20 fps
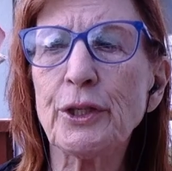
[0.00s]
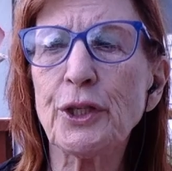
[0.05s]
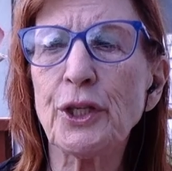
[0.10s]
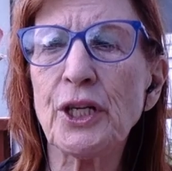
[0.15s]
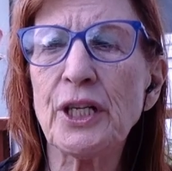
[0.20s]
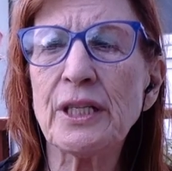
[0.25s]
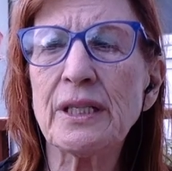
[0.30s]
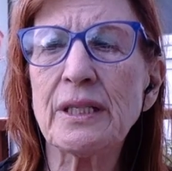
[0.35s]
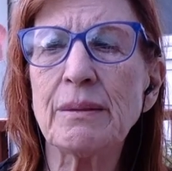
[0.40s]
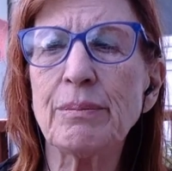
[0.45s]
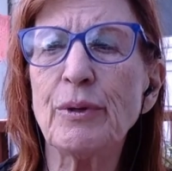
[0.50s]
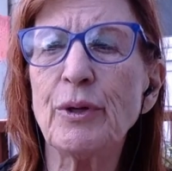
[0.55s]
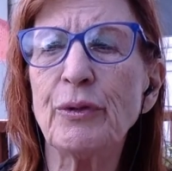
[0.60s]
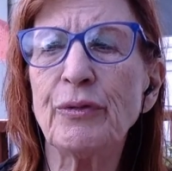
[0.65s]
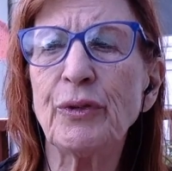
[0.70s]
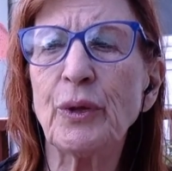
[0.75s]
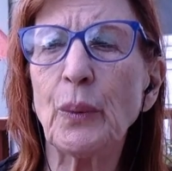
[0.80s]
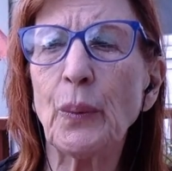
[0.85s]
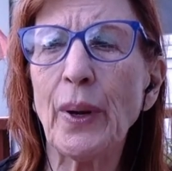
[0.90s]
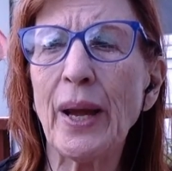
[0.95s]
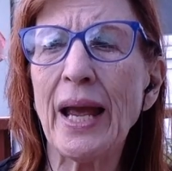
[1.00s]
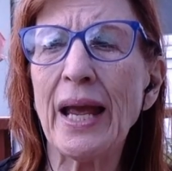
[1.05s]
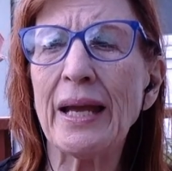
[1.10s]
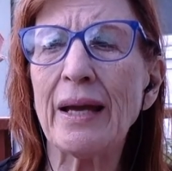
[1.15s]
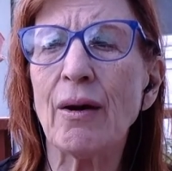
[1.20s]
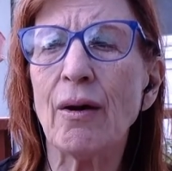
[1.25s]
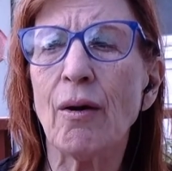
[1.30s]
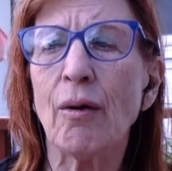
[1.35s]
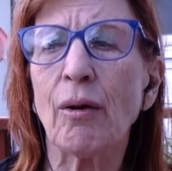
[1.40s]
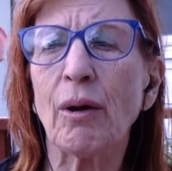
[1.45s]
she has moved
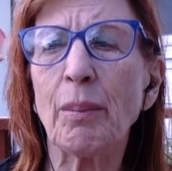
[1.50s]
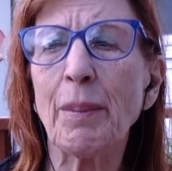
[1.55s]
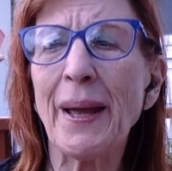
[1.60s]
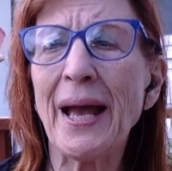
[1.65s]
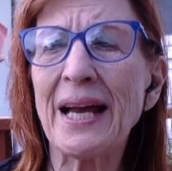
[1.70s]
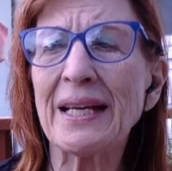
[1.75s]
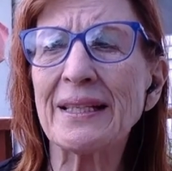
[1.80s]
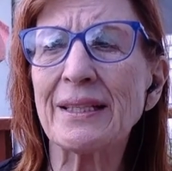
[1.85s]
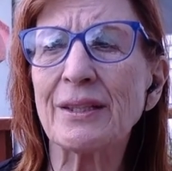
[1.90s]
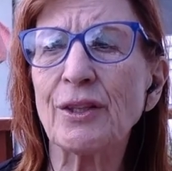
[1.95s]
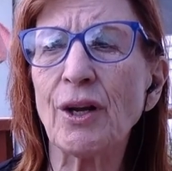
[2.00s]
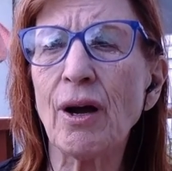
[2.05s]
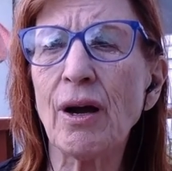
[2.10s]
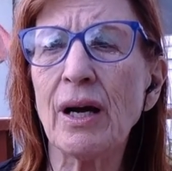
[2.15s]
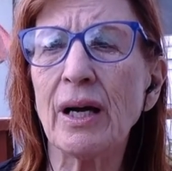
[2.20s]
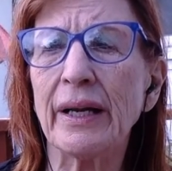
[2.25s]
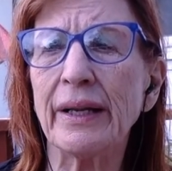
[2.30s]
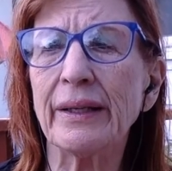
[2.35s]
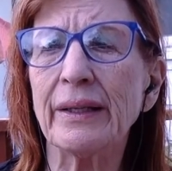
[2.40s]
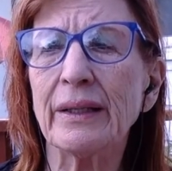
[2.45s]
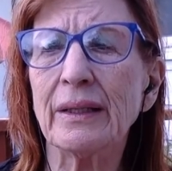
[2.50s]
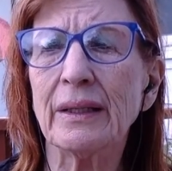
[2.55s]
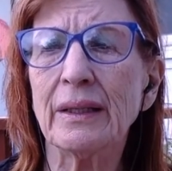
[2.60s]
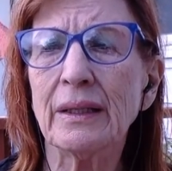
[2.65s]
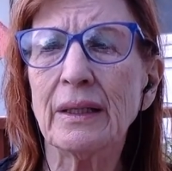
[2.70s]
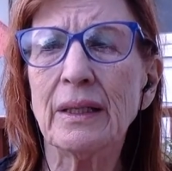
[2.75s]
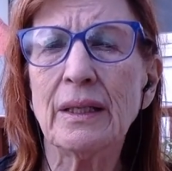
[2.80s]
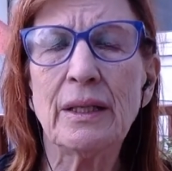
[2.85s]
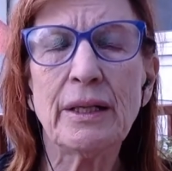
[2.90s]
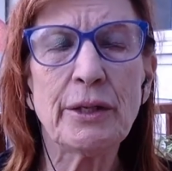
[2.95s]
away or passed on.
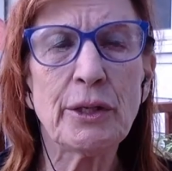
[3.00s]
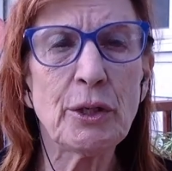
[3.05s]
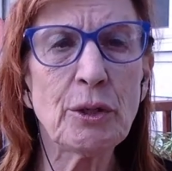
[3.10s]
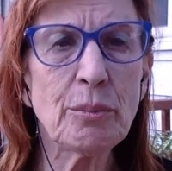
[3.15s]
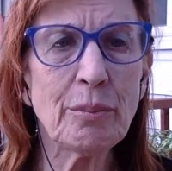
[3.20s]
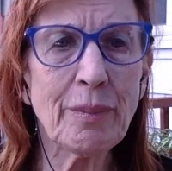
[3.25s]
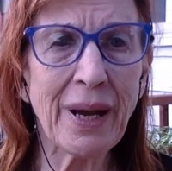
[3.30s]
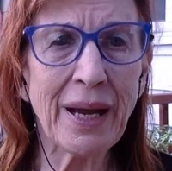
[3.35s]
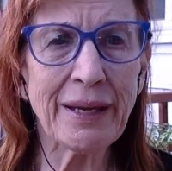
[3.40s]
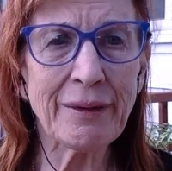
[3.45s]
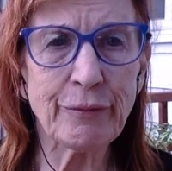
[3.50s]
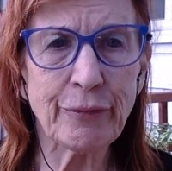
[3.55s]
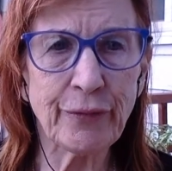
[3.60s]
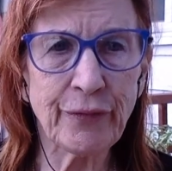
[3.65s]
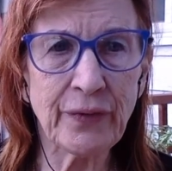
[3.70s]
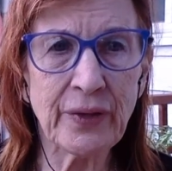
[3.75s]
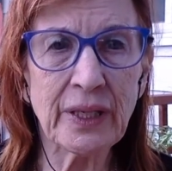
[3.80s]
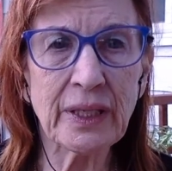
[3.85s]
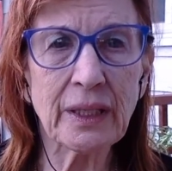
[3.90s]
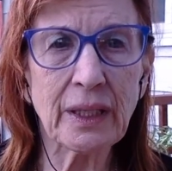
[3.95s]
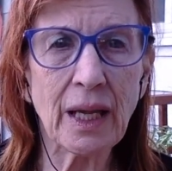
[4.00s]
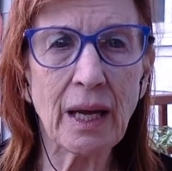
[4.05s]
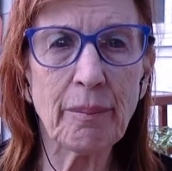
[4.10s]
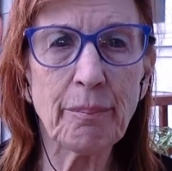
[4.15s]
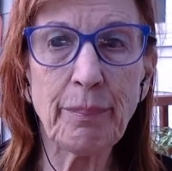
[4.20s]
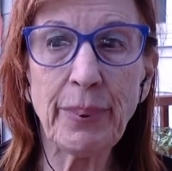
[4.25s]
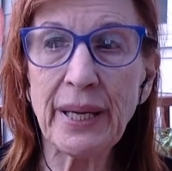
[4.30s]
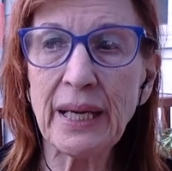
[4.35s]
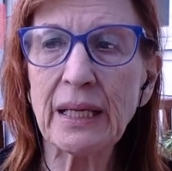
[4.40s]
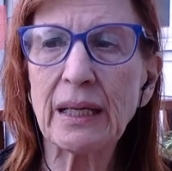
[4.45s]
You might feel a
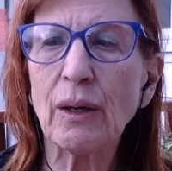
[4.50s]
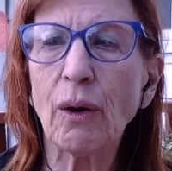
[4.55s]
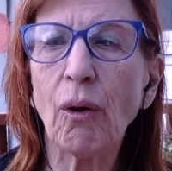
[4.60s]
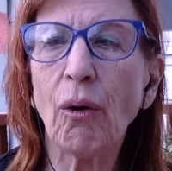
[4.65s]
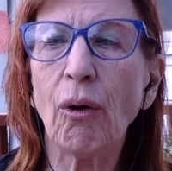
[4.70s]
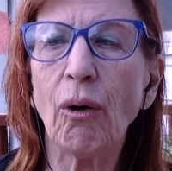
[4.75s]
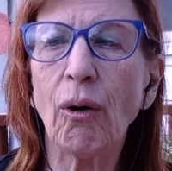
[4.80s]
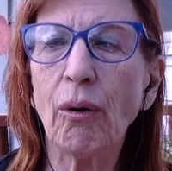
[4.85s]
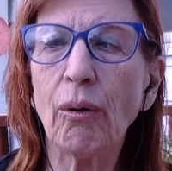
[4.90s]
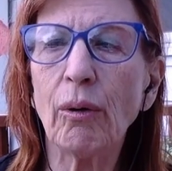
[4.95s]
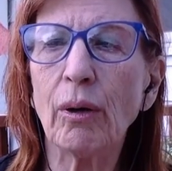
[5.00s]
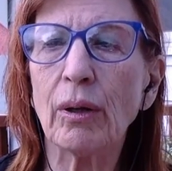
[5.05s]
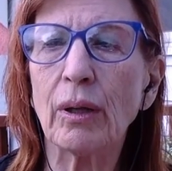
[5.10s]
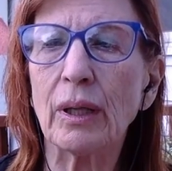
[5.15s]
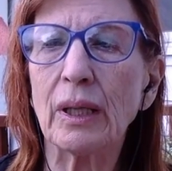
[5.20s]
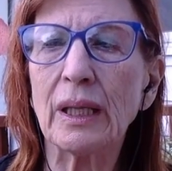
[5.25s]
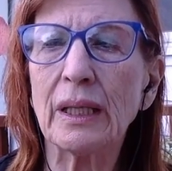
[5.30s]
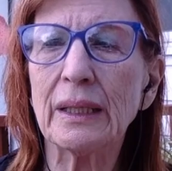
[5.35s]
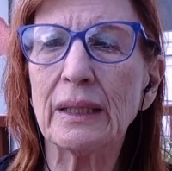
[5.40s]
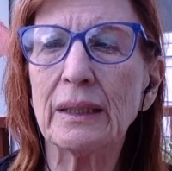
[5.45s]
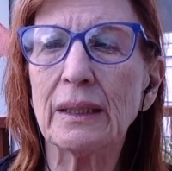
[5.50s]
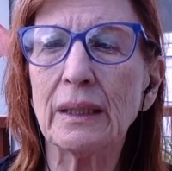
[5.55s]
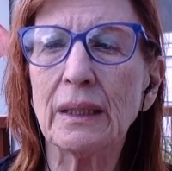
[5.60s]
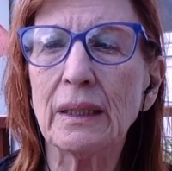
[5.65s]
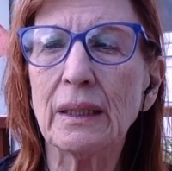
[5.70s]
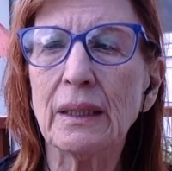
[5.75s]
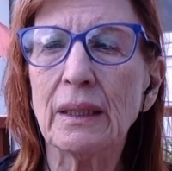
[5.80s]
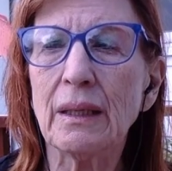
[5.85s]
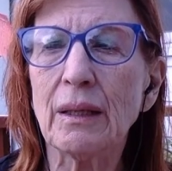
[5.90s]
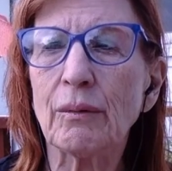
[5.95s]
big hole.
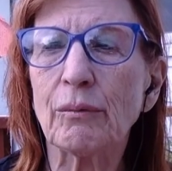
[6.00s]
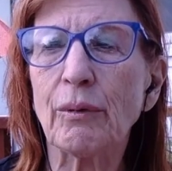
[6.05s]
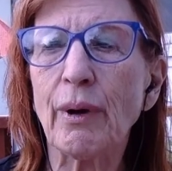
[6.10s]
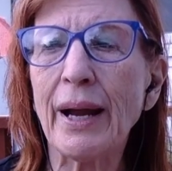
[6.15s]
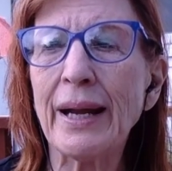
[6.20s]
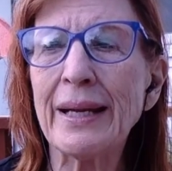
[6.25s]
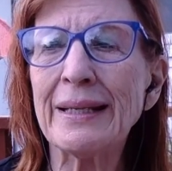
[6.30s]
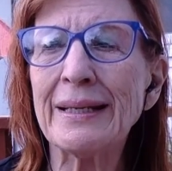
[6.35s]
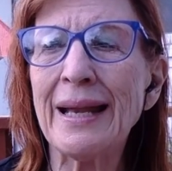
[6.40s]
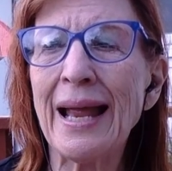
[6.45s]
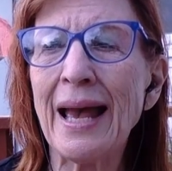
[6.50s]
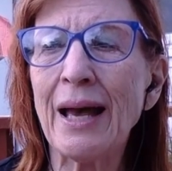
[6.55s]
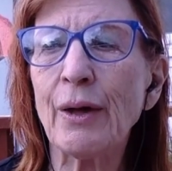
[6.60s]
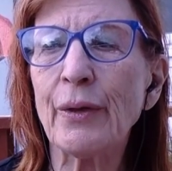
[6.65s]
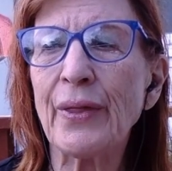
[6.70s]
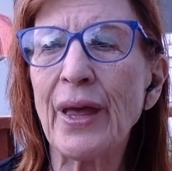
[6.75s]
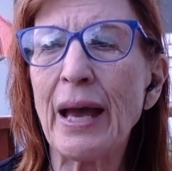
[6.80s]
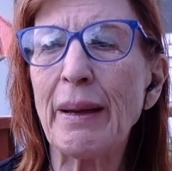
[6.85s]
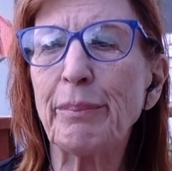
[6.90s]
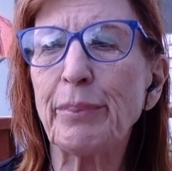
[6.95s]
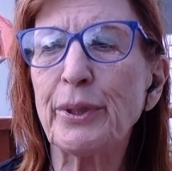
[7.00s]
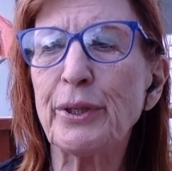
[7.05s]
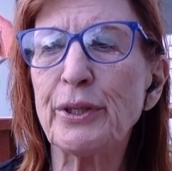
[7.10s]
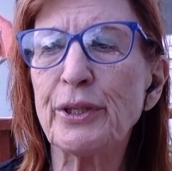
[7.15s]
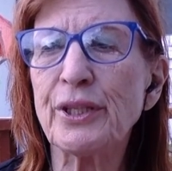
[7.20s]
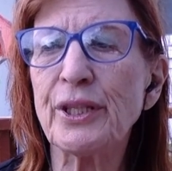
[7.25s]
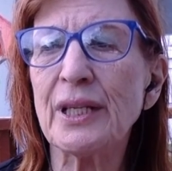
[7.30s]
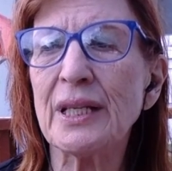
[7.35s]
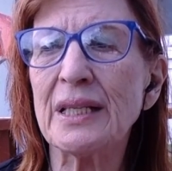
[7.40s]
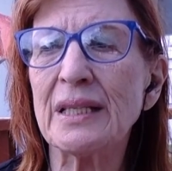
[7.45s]
Right now, that
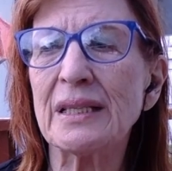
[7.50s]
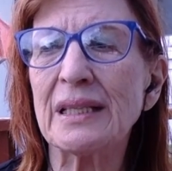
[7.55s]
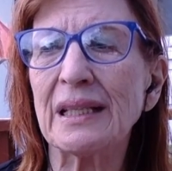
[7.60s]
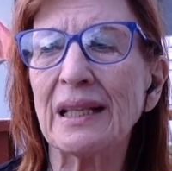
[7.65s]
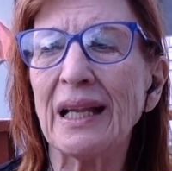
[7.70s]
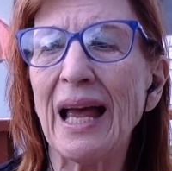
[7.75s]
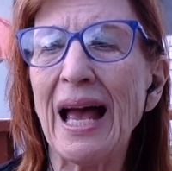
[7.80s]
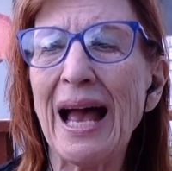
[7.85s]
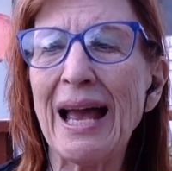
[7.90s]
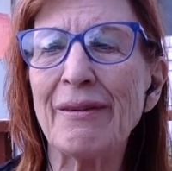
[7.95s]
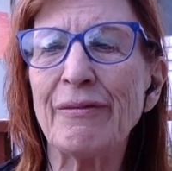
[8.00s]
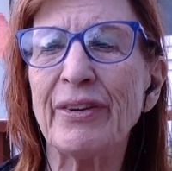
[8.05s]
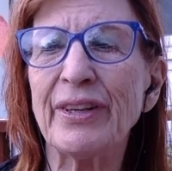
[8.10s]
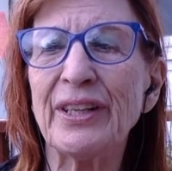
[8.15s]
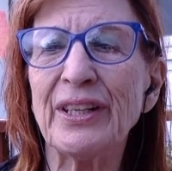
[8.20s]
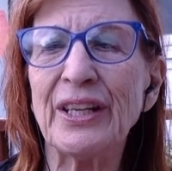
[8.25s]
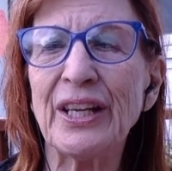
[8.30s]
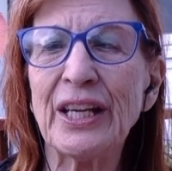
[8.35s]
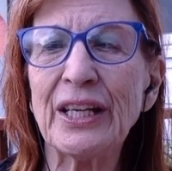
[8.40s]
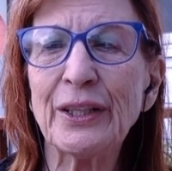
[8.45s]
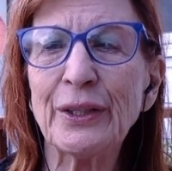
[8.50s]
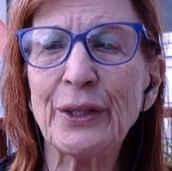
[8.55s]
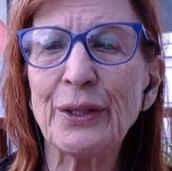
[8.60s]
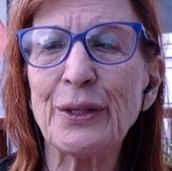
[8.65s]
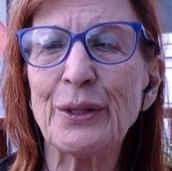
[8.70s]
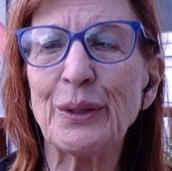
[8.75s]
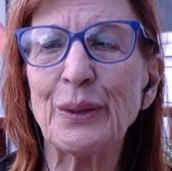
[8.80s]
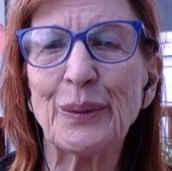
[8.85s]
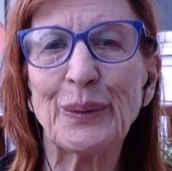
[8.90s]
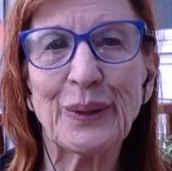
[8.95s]
person is alive and near
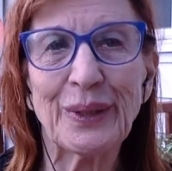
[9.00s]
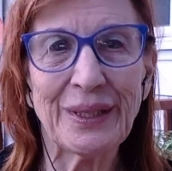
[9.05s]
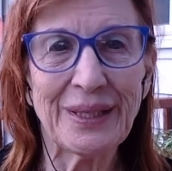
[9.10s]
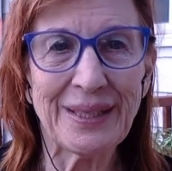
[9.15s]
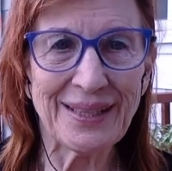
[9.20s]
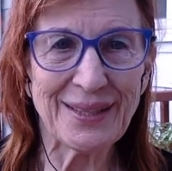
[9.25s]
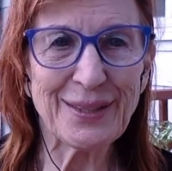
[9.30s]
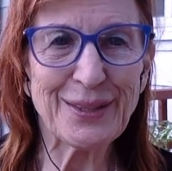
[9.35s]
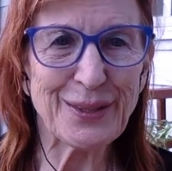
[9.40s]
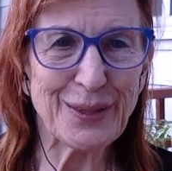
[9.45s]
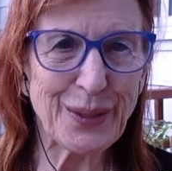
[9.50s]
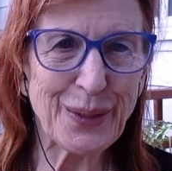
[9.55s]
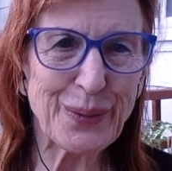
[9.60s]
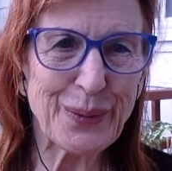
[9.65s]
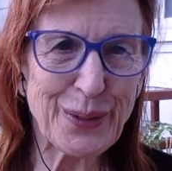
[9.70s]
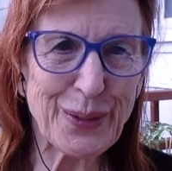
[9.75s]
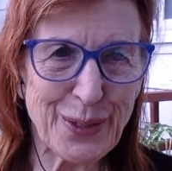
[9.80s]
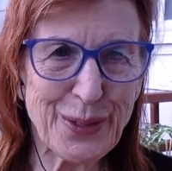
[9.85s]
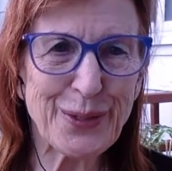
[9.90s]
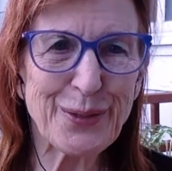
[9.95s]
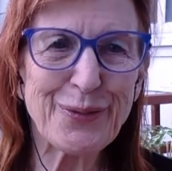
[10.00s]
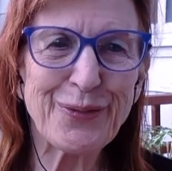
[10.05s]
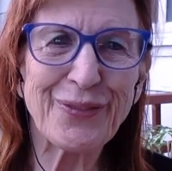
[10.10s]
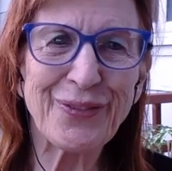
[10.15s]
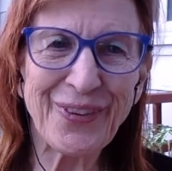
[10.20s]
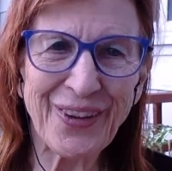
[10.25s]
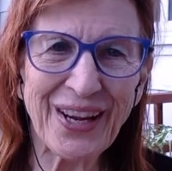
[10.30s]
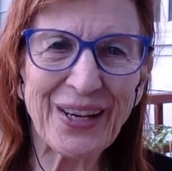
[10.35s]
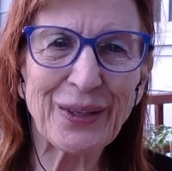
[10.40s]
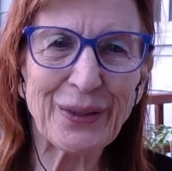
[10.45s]
you, so you're
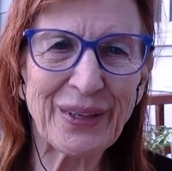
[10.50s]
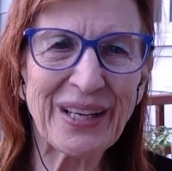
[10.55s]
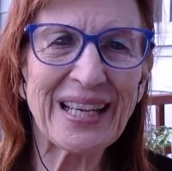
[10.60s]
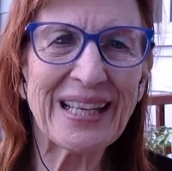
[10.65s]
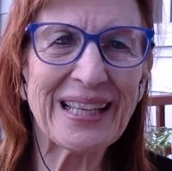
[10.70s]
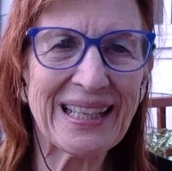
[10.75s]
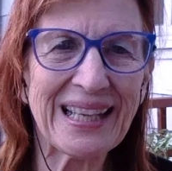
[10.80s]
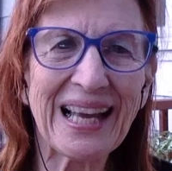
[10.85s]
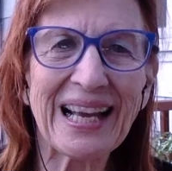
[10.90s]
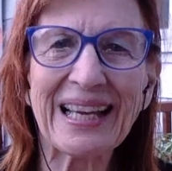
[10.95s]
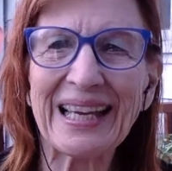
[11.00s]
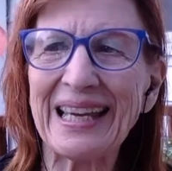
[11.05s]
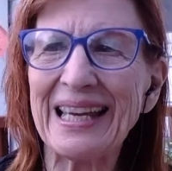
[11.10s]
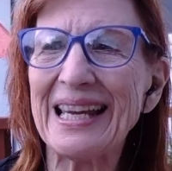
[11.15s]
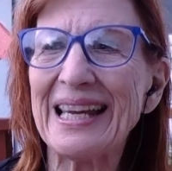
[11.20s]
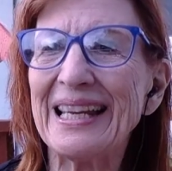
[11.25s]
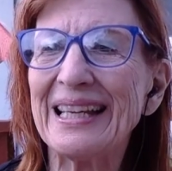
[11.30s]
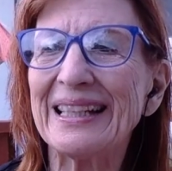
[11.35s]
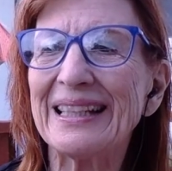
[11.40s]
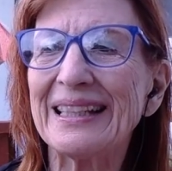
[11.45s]
very lucky.